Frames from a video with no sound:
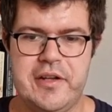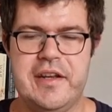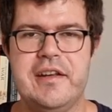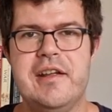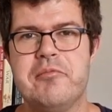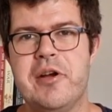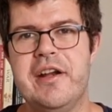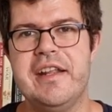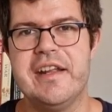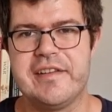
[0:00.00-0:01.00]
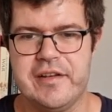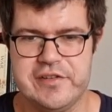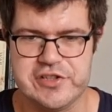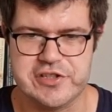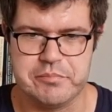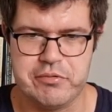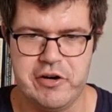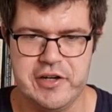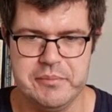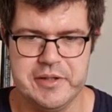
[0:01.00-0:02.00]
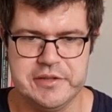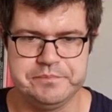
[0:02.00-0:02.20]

It, it really is just a primer.